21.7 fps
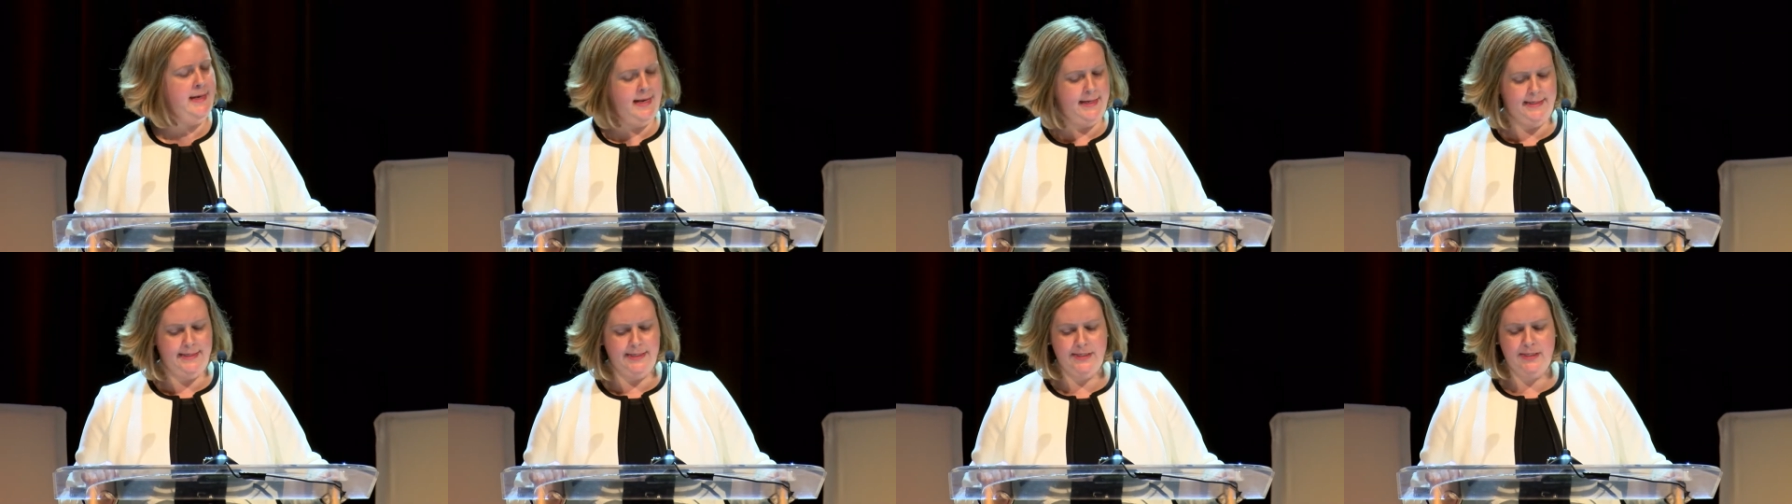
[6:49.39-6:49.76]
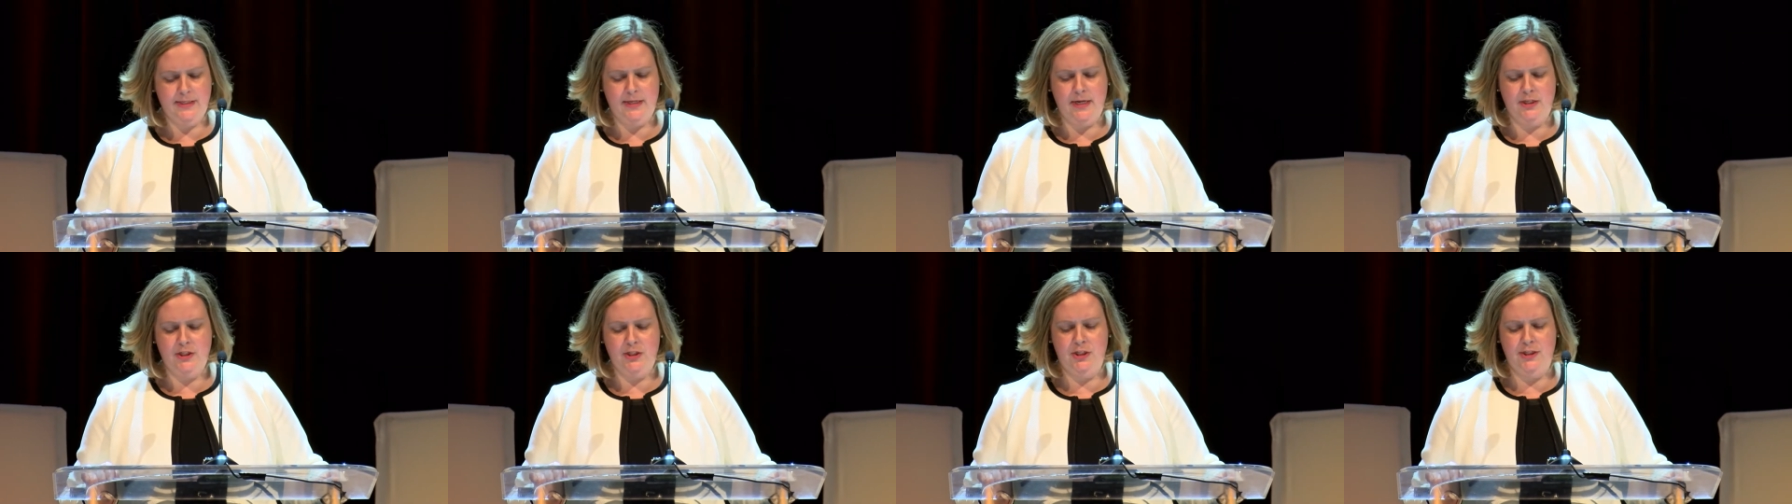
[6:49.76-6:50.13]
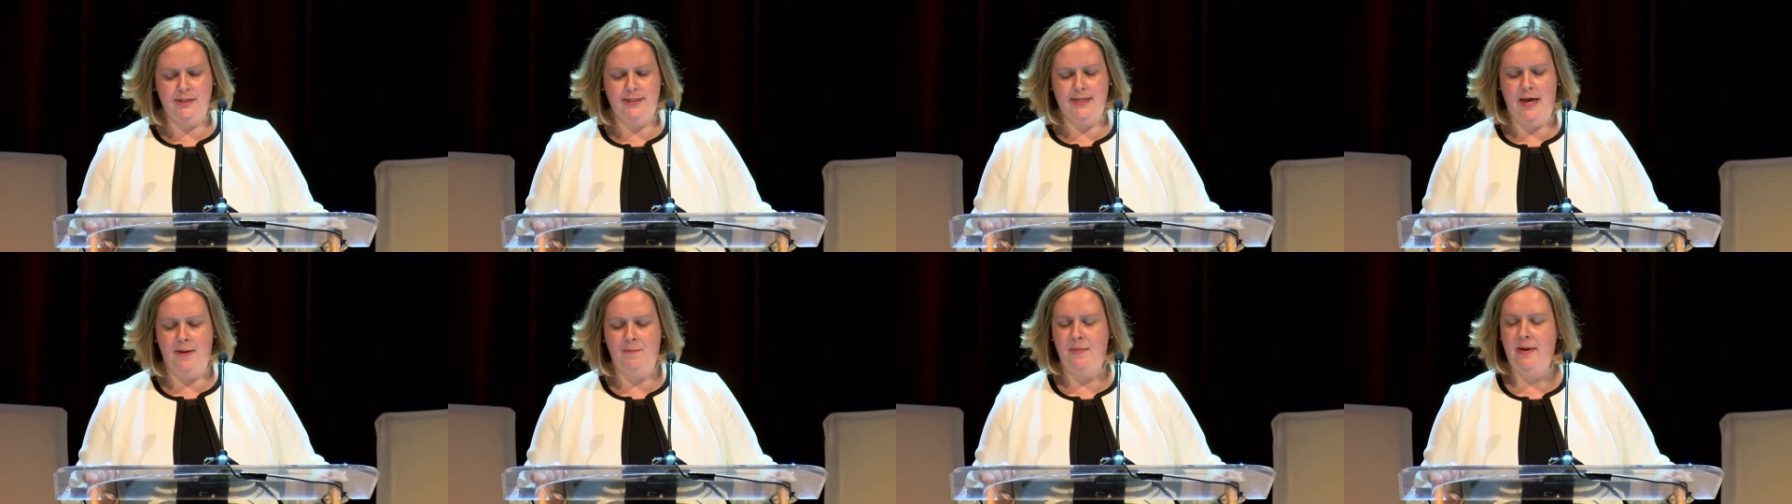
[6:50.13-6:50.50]
and
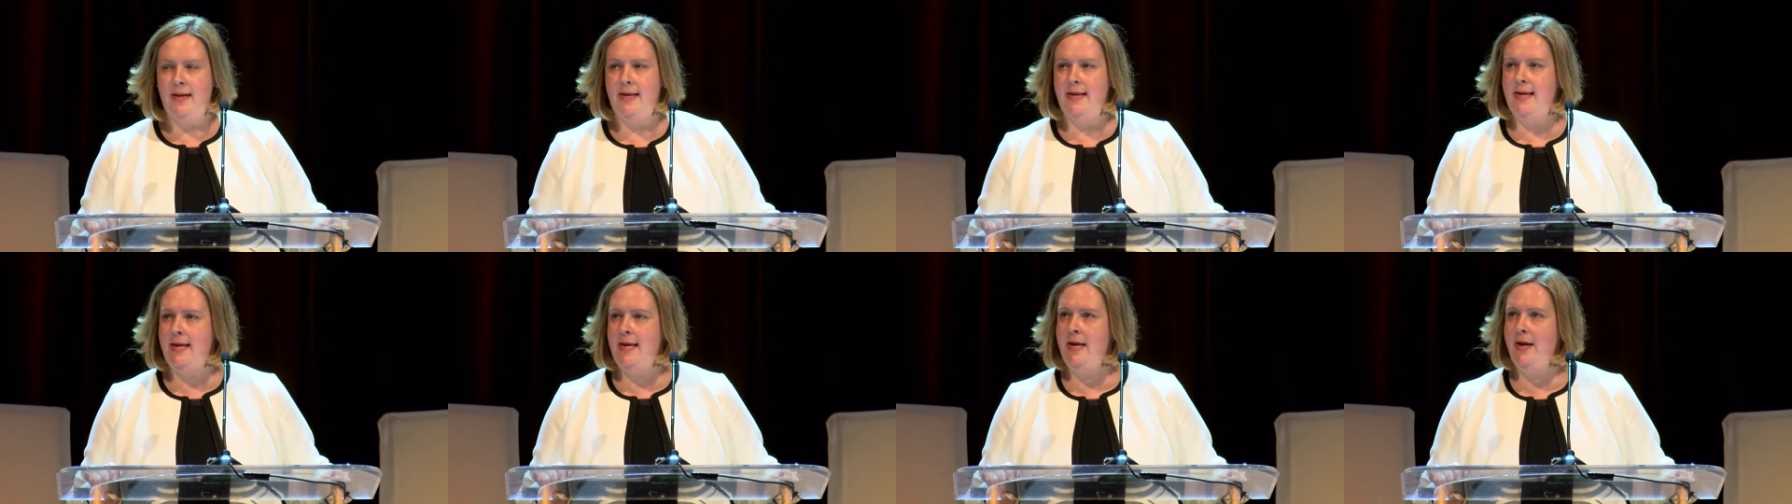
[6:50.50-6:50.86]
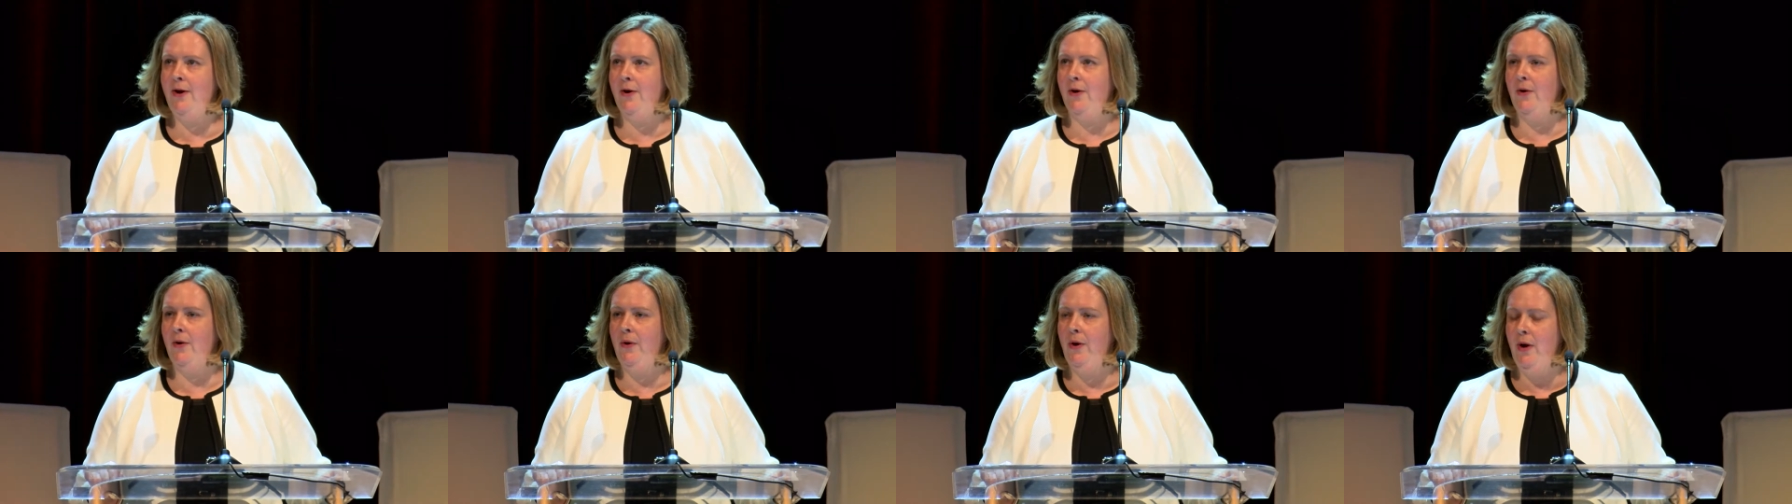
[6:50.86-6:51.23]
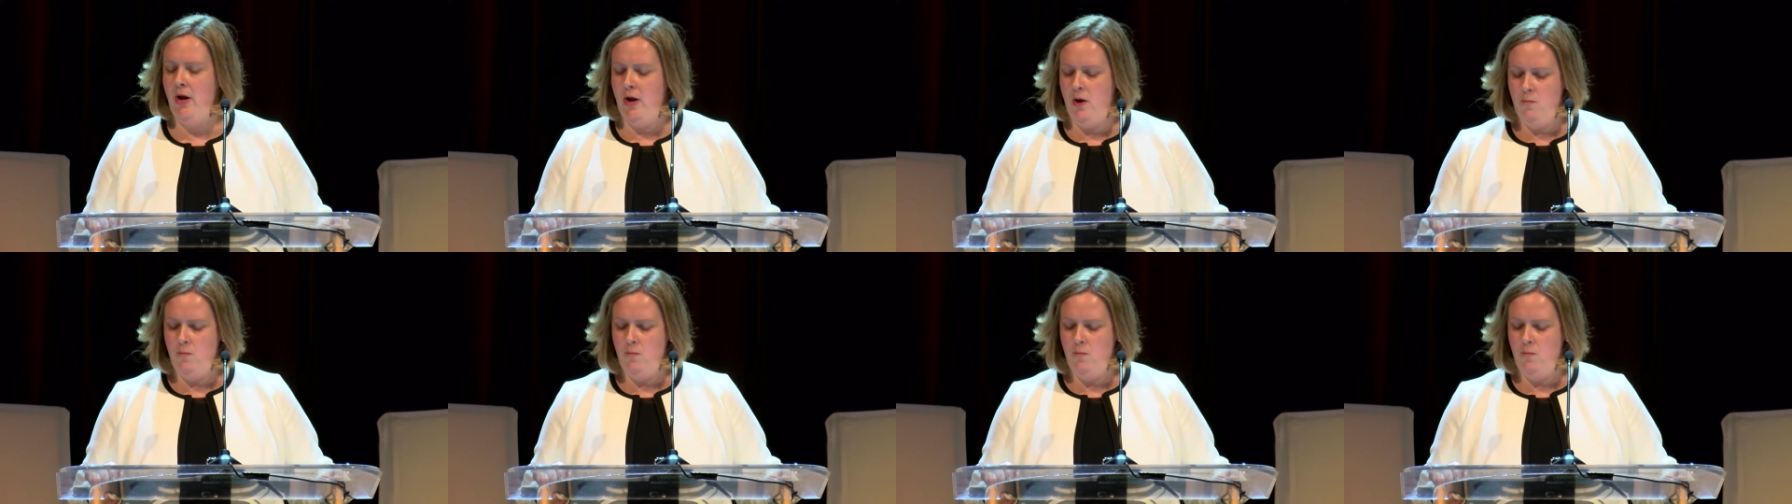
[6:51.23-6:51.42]
discussions happening here